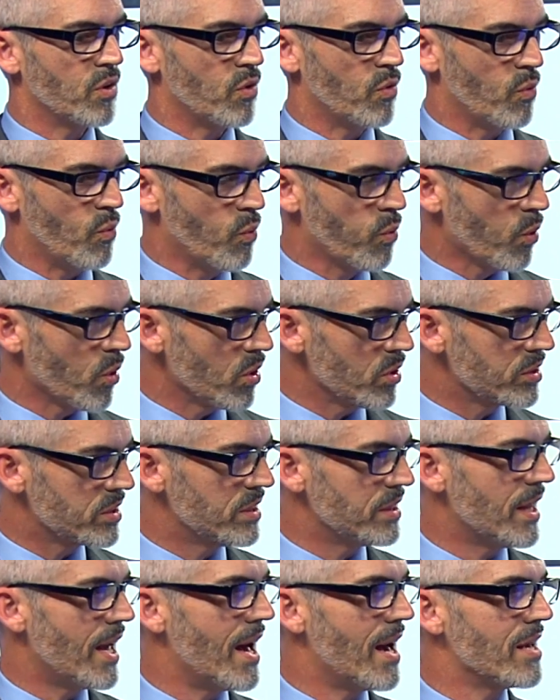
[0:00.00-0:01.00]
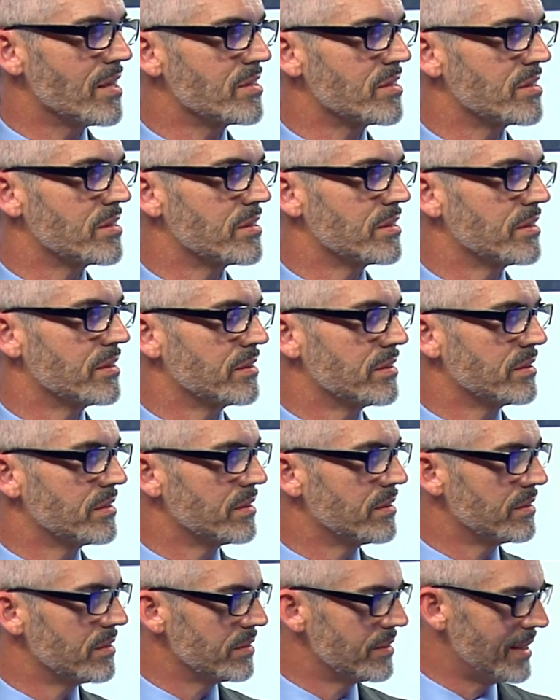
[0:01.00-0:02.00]
world-class,
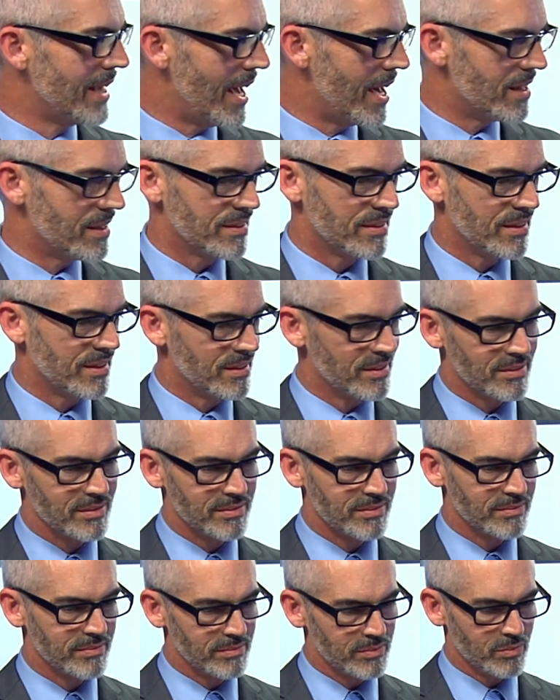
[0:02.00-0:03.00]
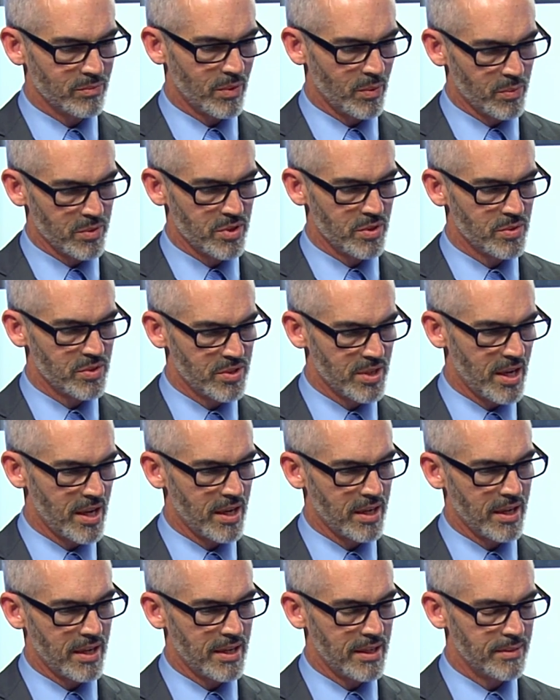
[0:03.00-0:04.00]
what would you
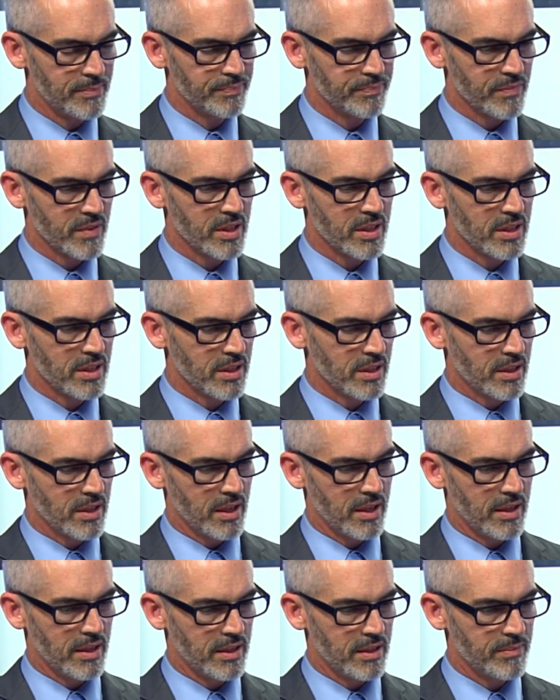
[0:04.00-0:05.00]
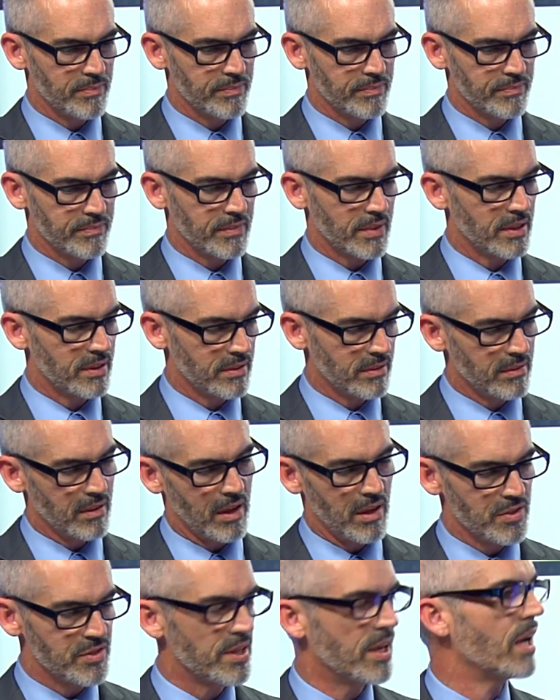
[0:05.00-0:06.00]
say, I'll
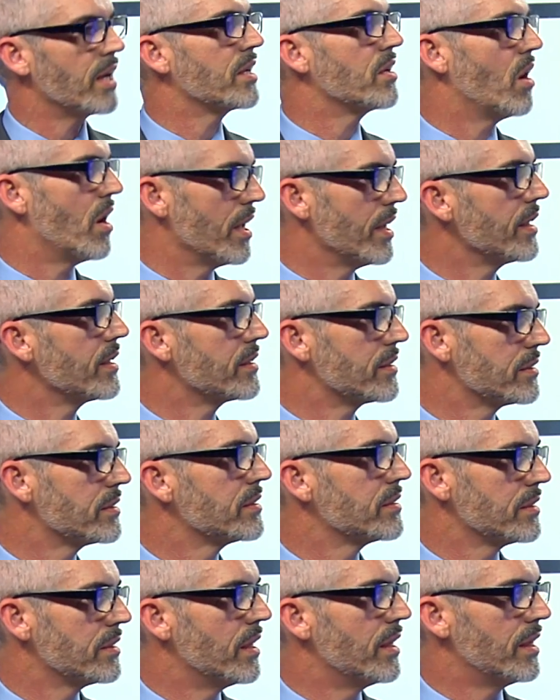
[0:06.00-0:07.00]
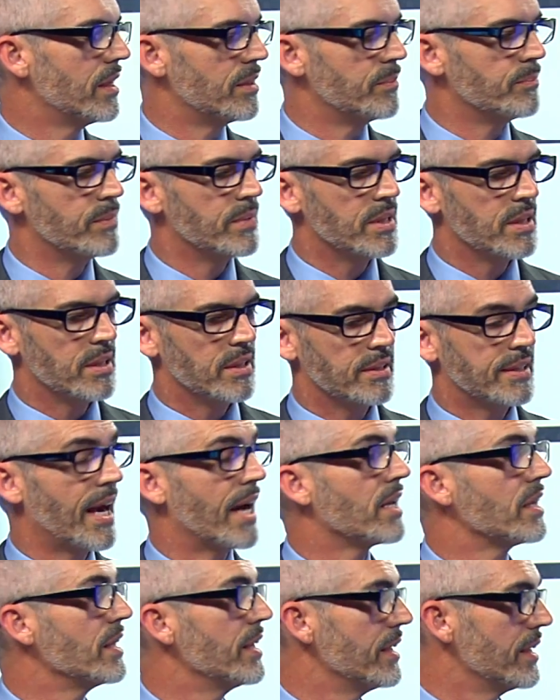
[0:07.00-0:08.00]
say iconic,
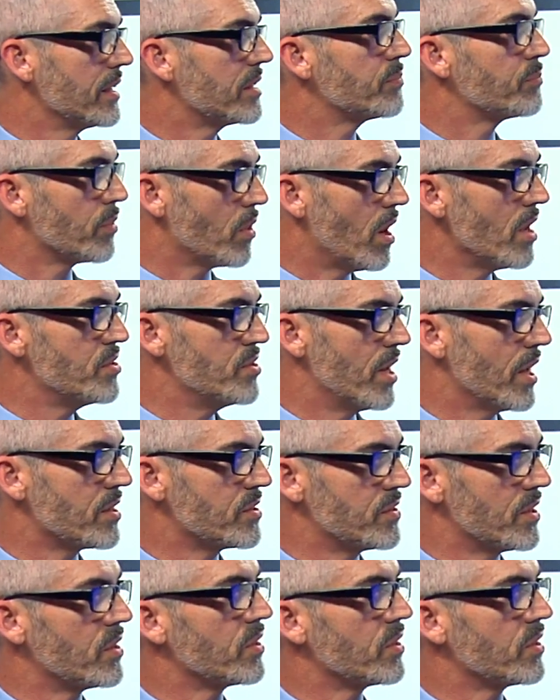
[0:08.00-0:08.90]
catalytic projects that